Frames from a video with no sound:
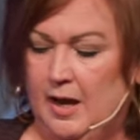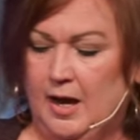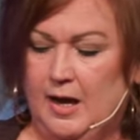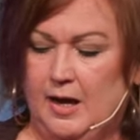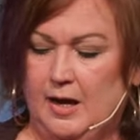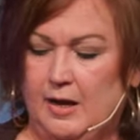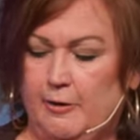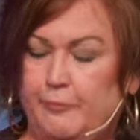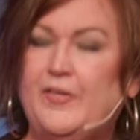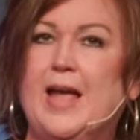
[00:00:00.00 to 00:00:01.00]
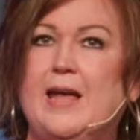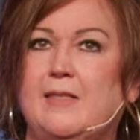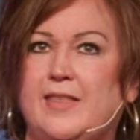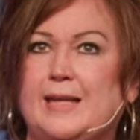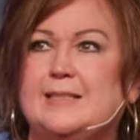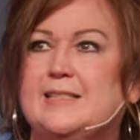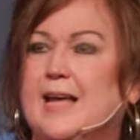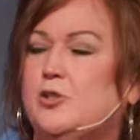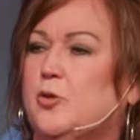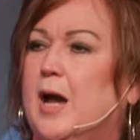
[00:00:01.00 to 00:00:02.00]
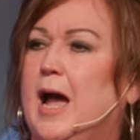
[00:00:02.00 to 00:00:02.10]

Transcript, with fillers: uh, faith, et cetera.